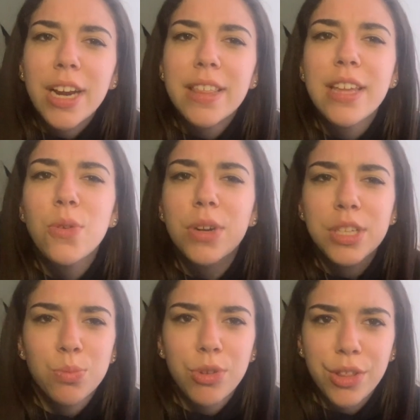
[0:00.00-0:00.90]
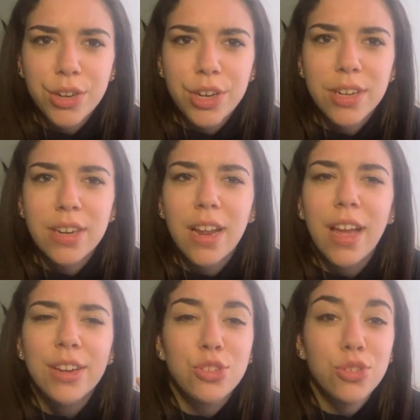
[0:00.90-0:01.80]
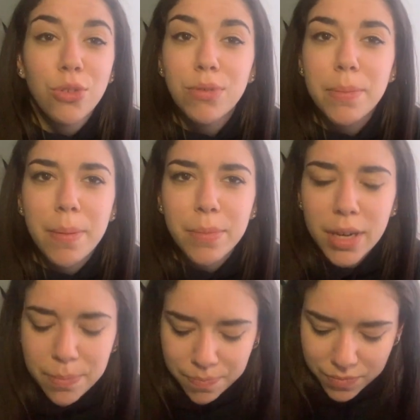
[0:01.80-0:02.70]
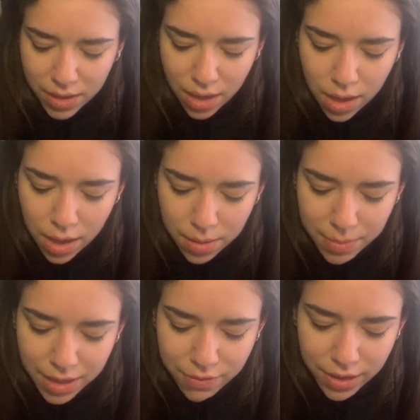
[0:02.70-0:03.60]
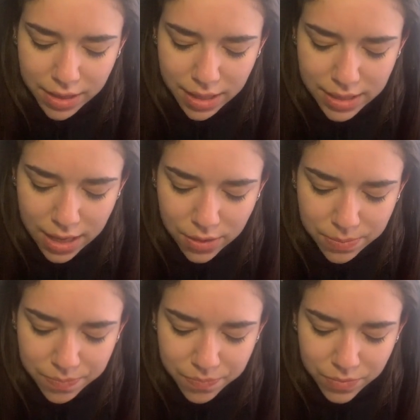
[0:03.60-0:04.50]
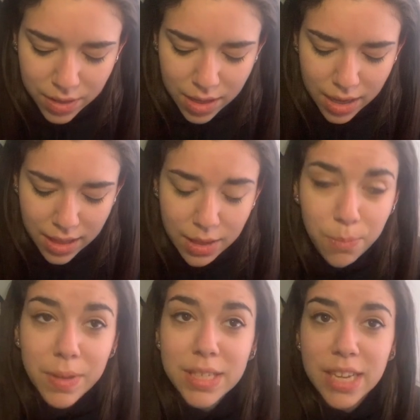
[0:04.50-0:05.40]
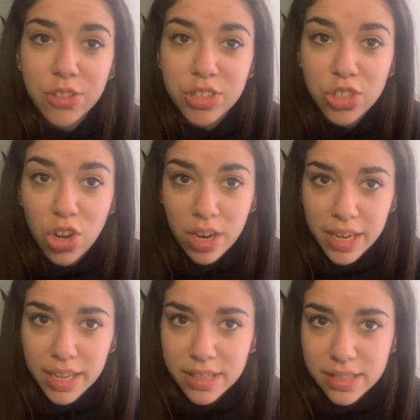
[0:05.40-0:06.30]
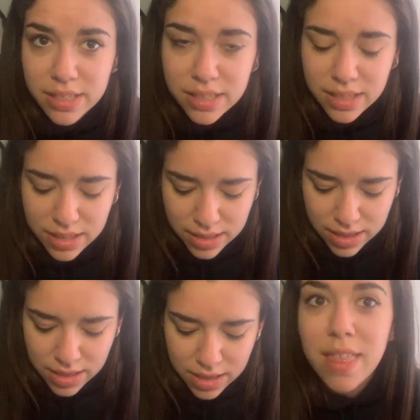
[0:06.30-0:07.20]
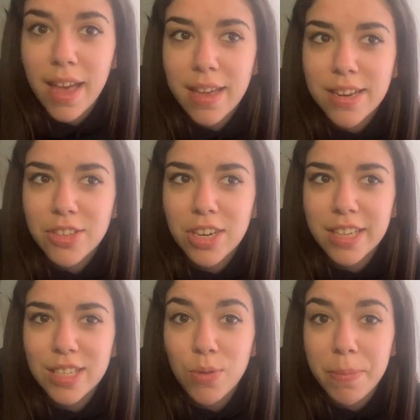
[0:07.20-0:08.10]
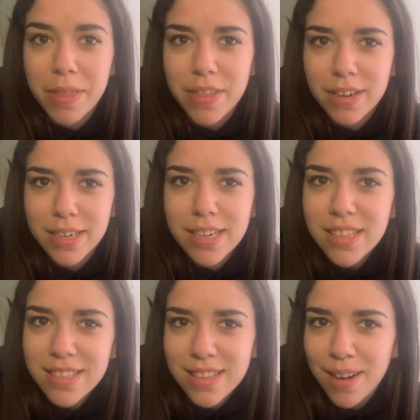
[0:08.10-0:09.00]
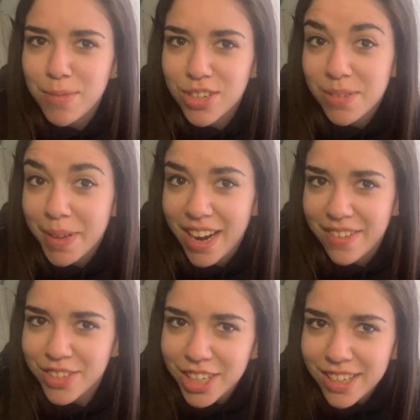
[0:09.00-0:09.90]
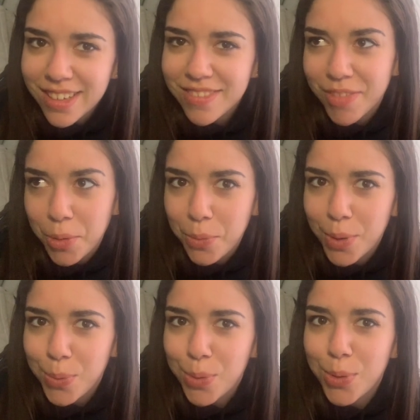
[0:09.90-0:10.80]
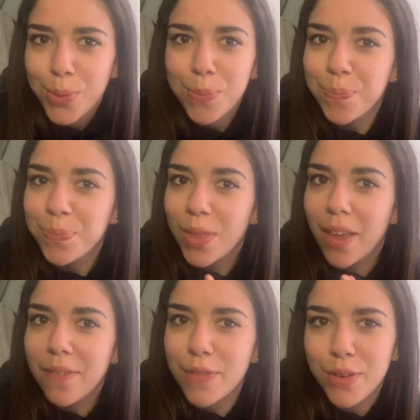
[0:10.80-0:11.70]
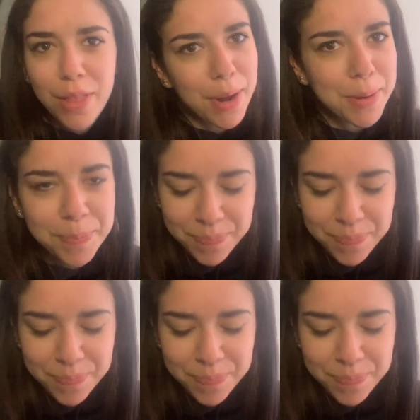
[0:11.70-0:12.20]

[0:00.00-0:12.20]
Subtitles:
I think, or his brother. I don't remember. I didn't write that down. And they've been together since August. That is going to lead to one of my theories that I'm going to talk about after, but we will figure that out.